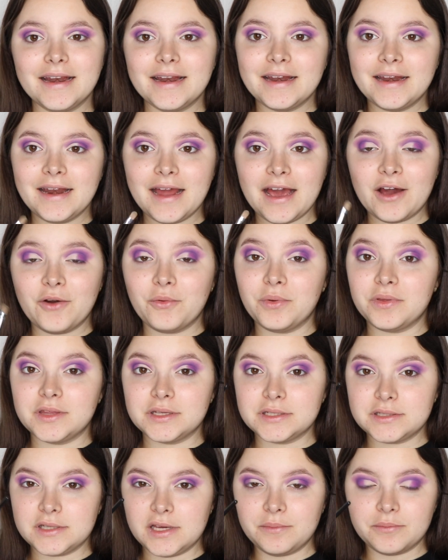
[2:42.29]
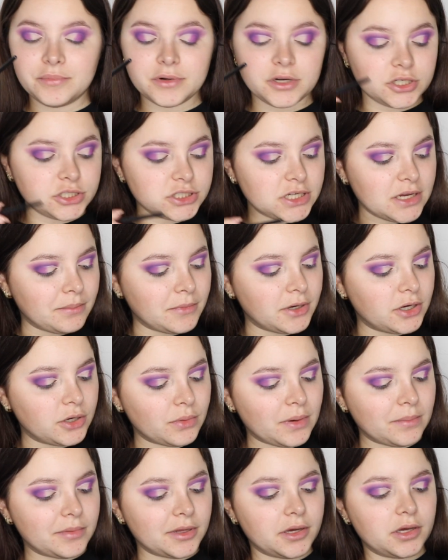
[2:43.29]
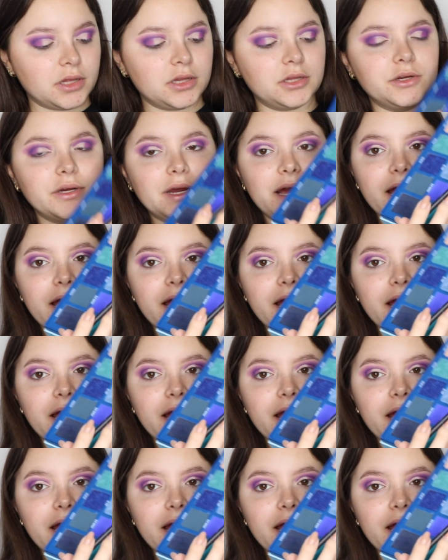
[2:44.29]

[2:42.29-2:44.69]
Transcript: Now with the same brush, I'm gonna grab the color